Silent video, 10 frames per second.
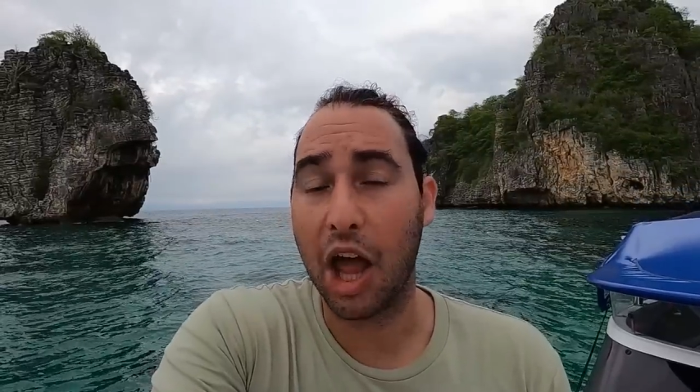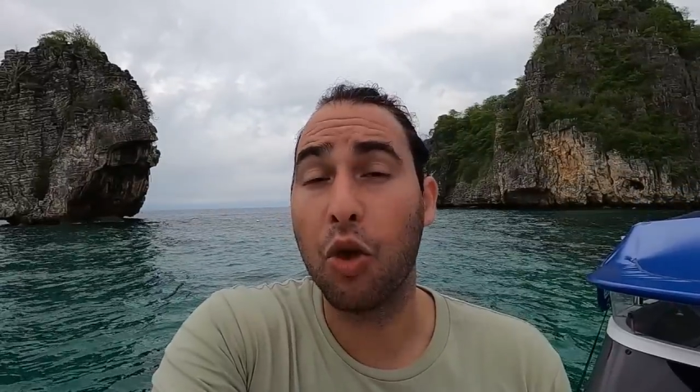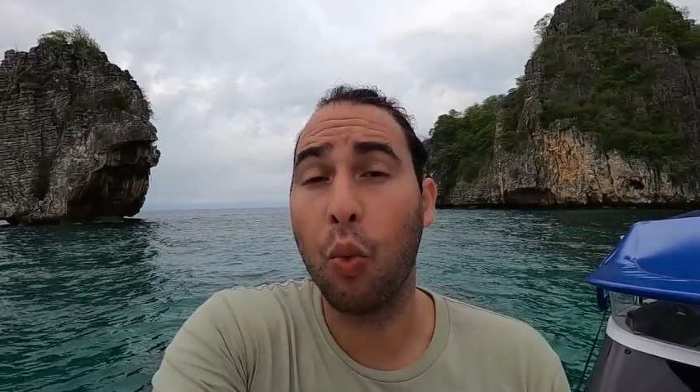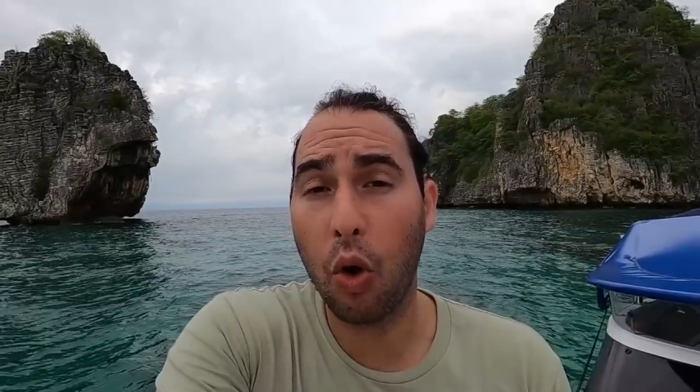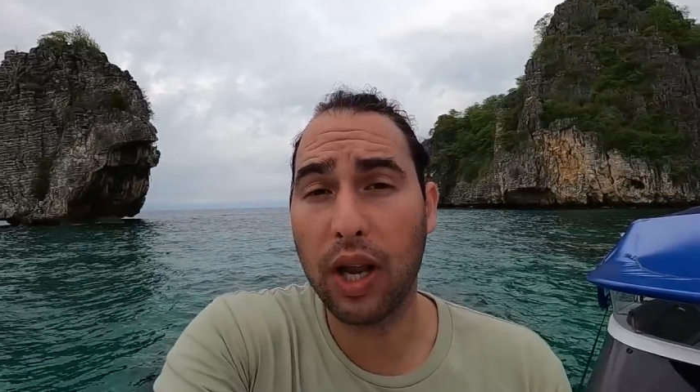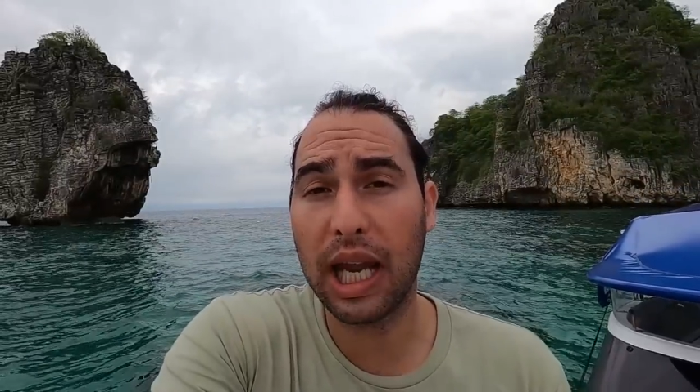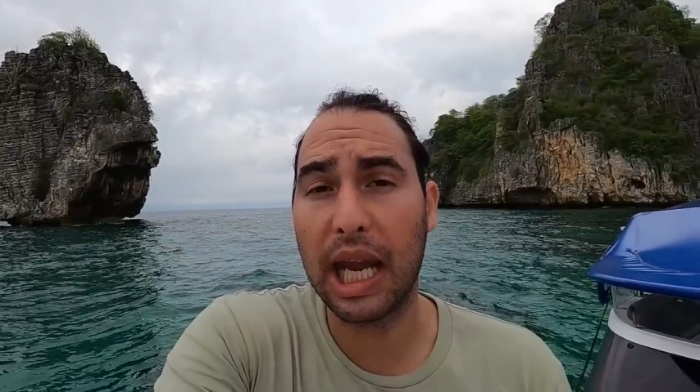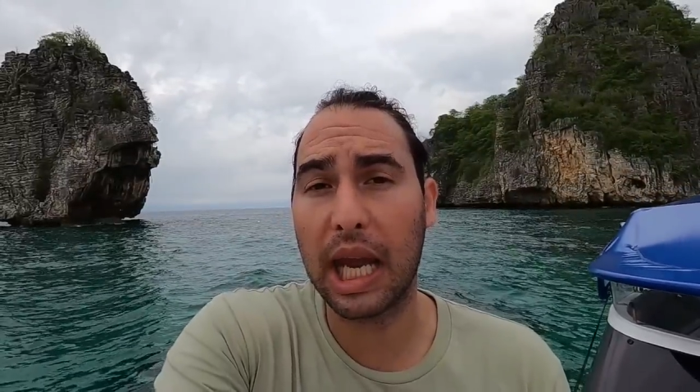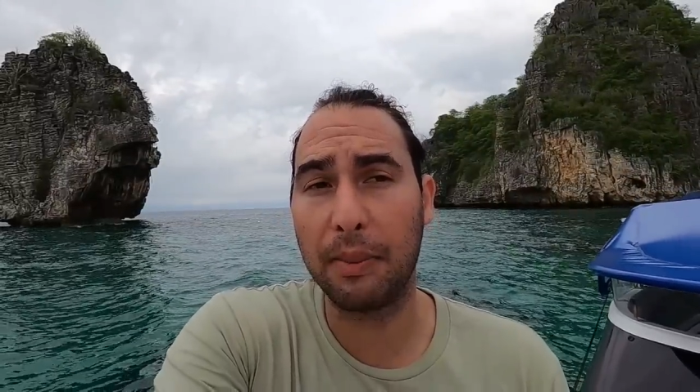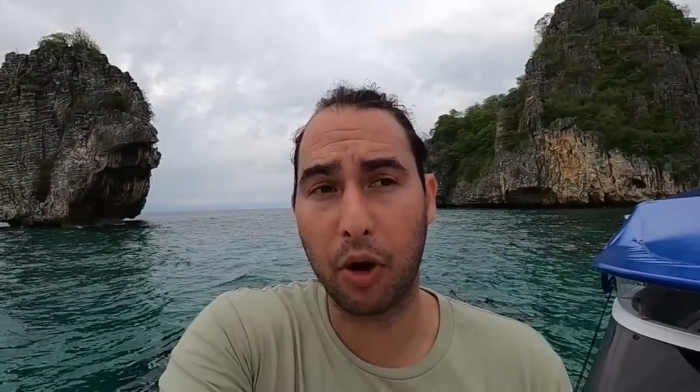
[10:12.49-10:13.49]
The water
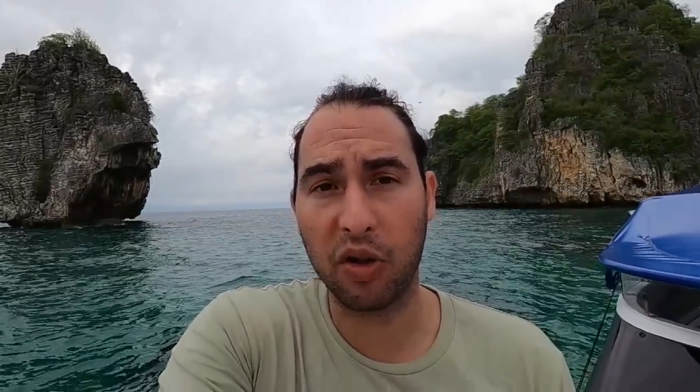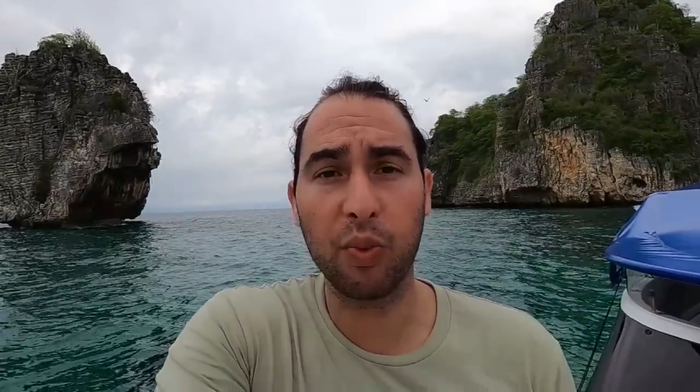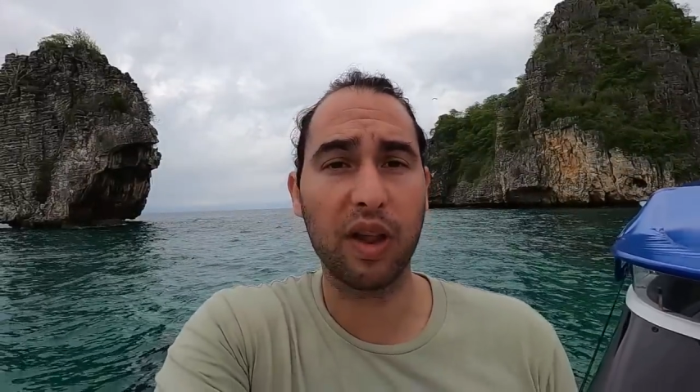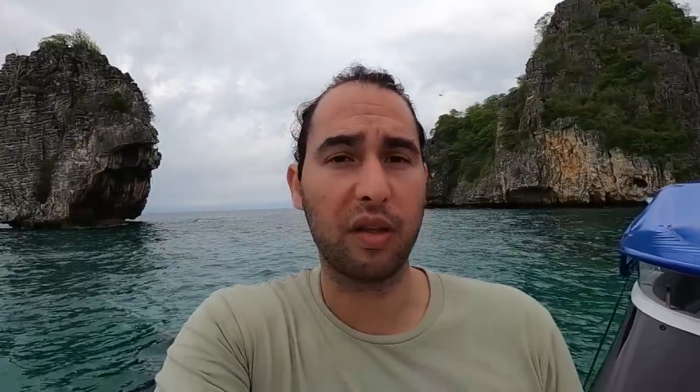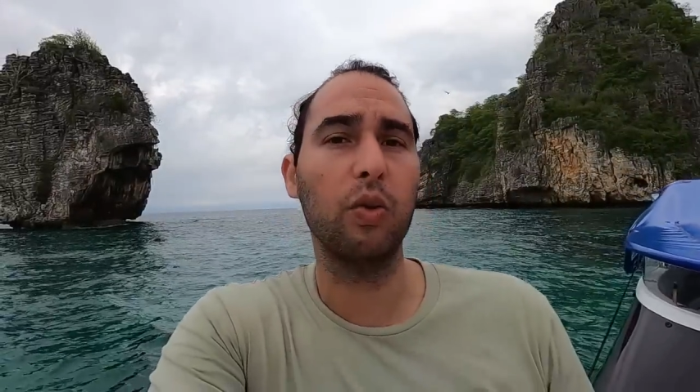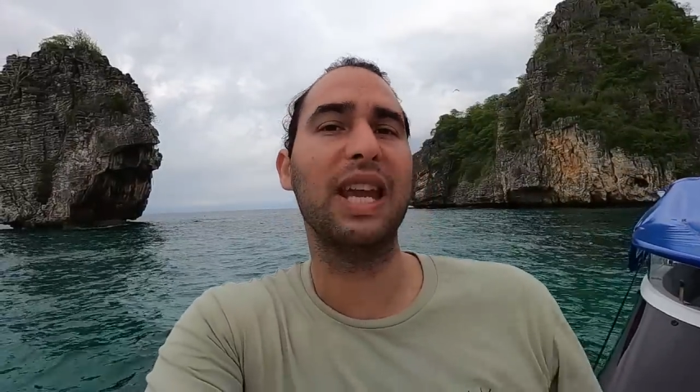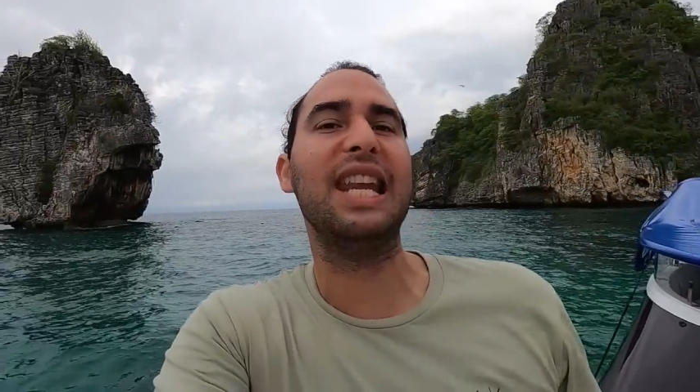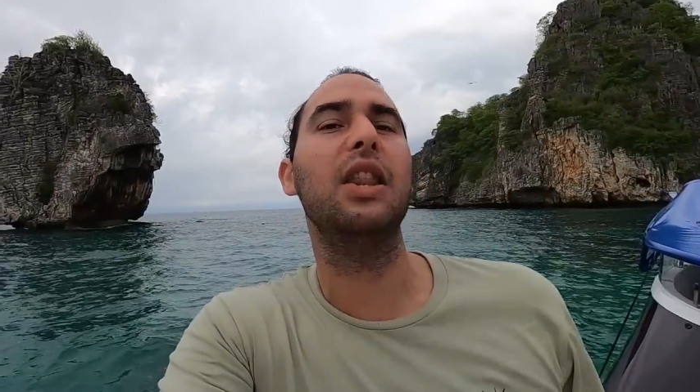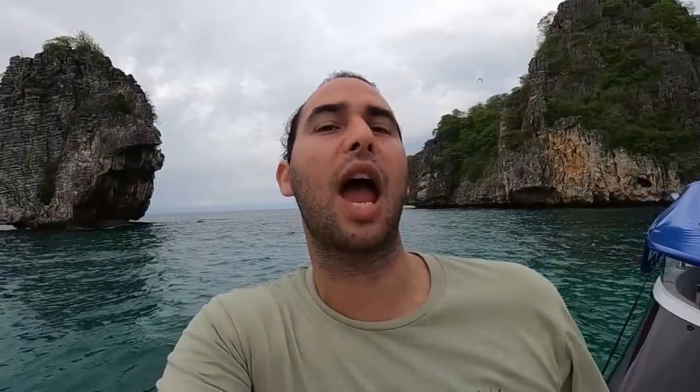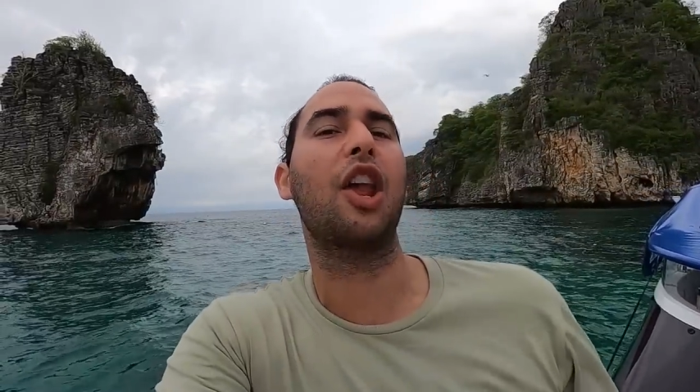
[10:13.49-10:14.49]
here, because we're still
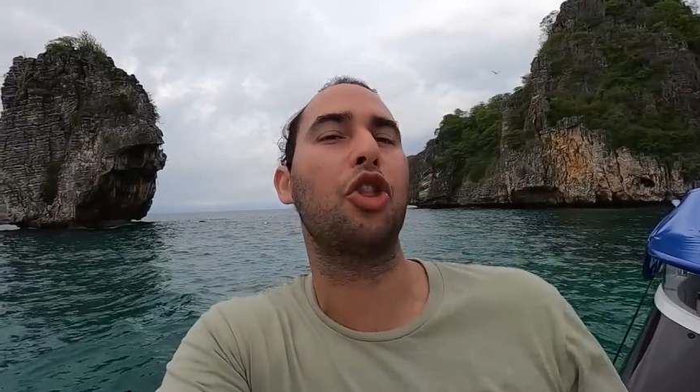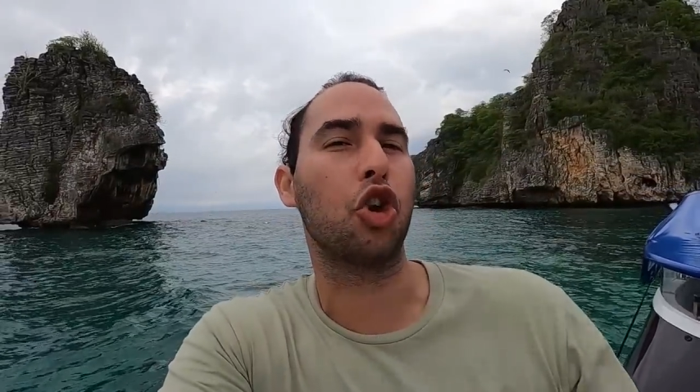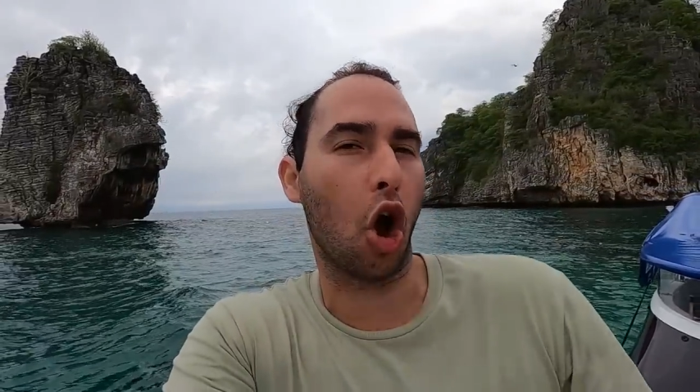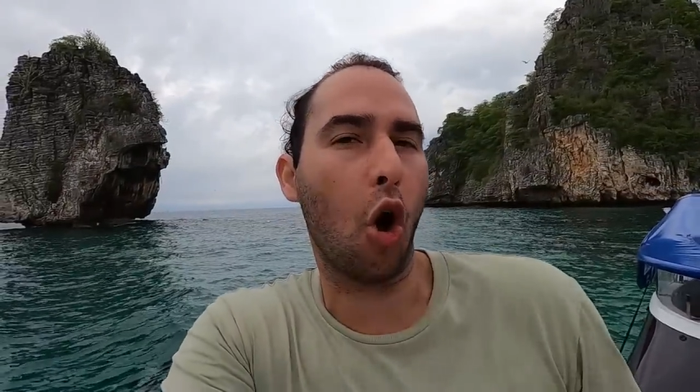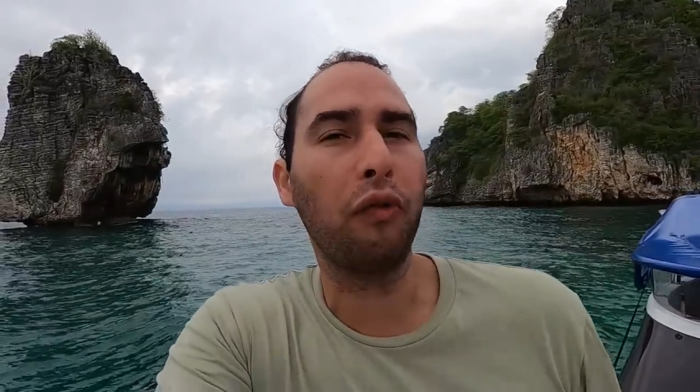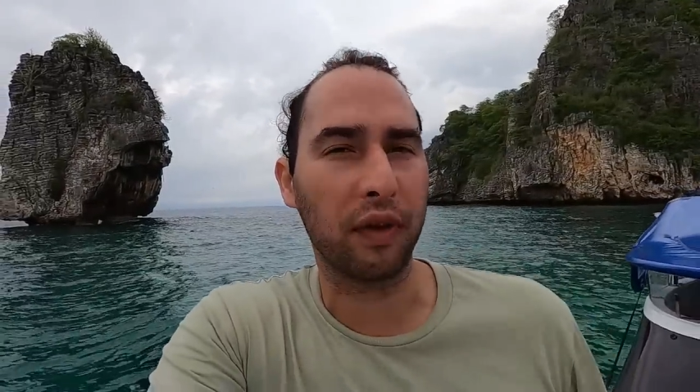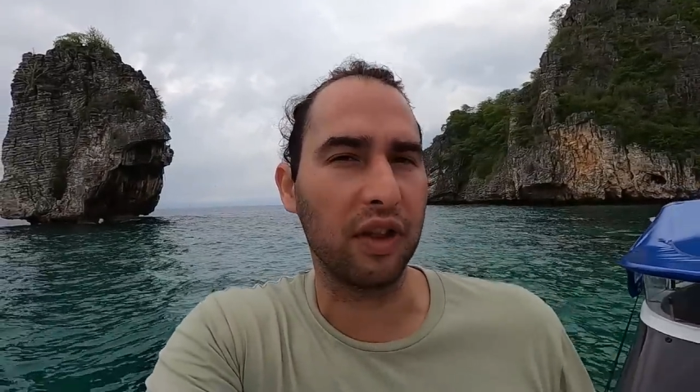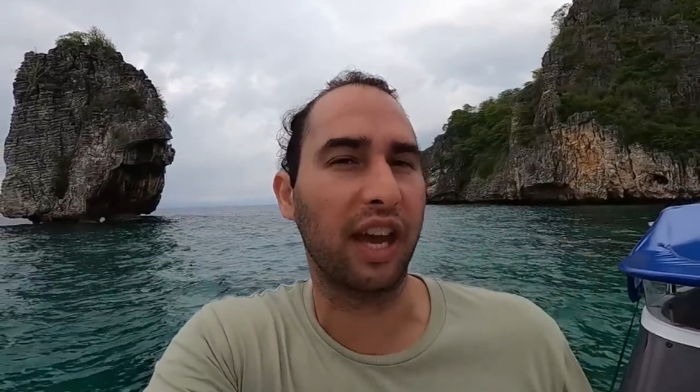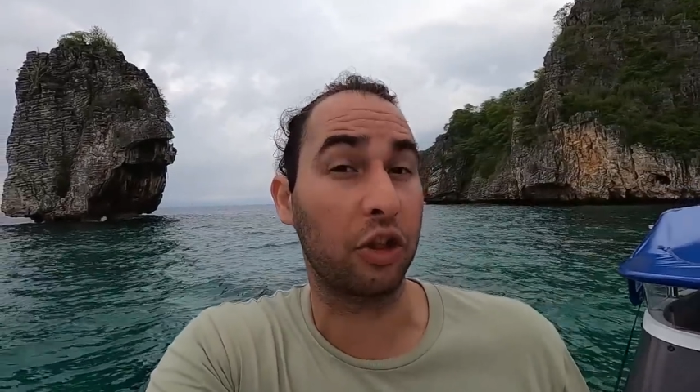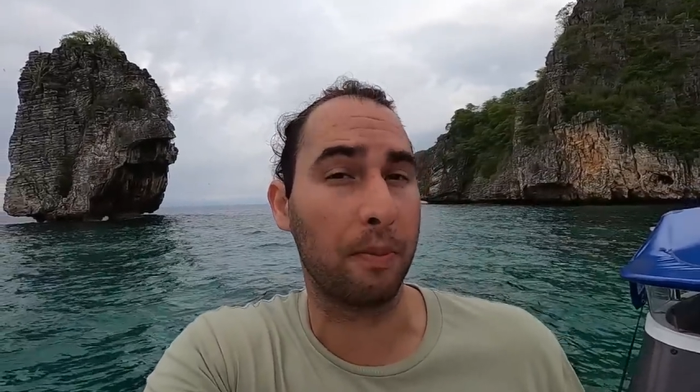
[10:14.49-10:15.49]
in like the Gulf,
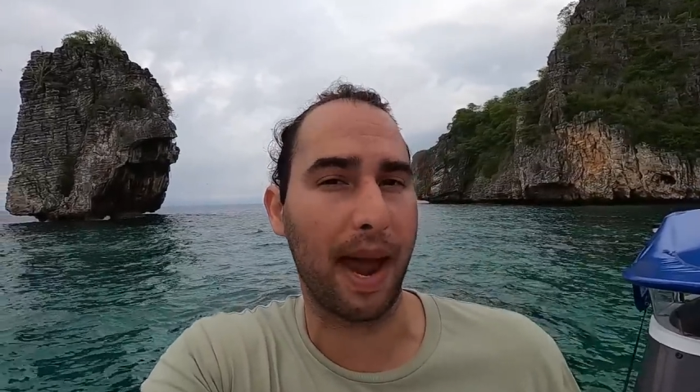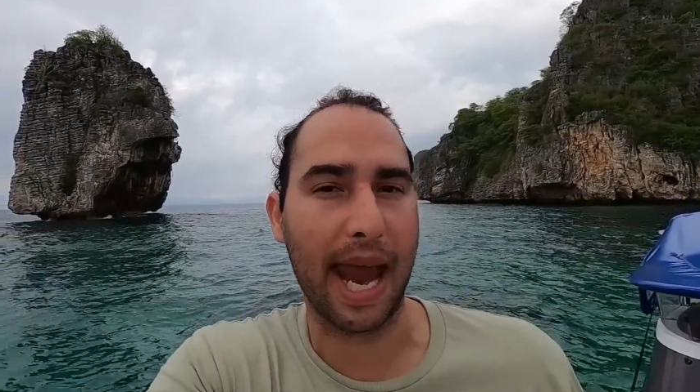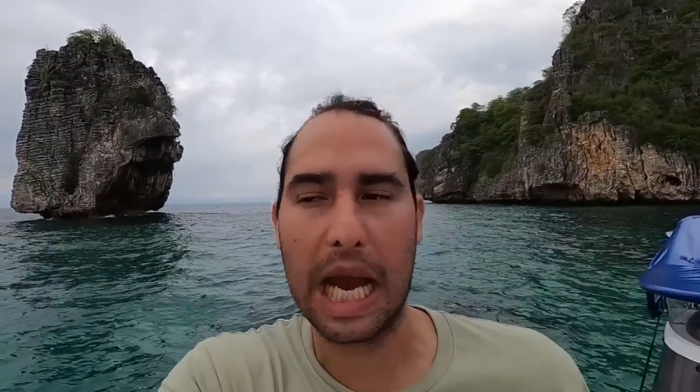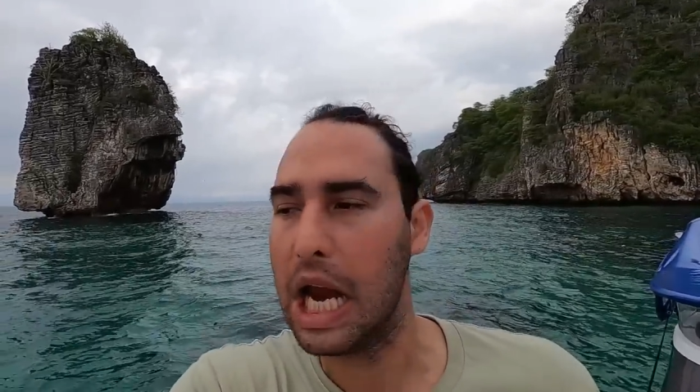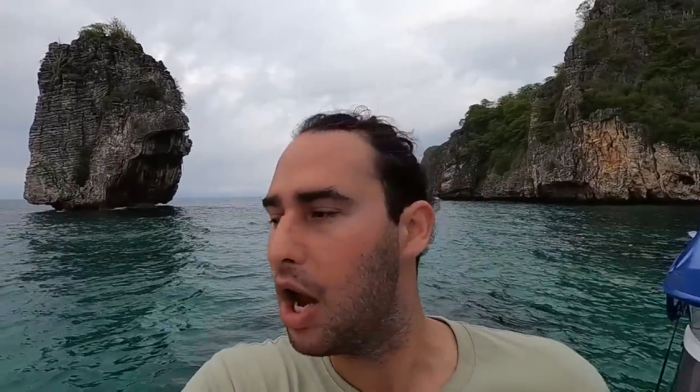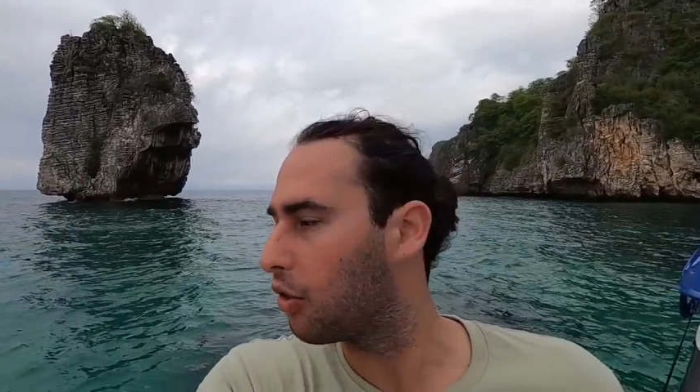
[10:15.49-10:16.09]
in like the bay,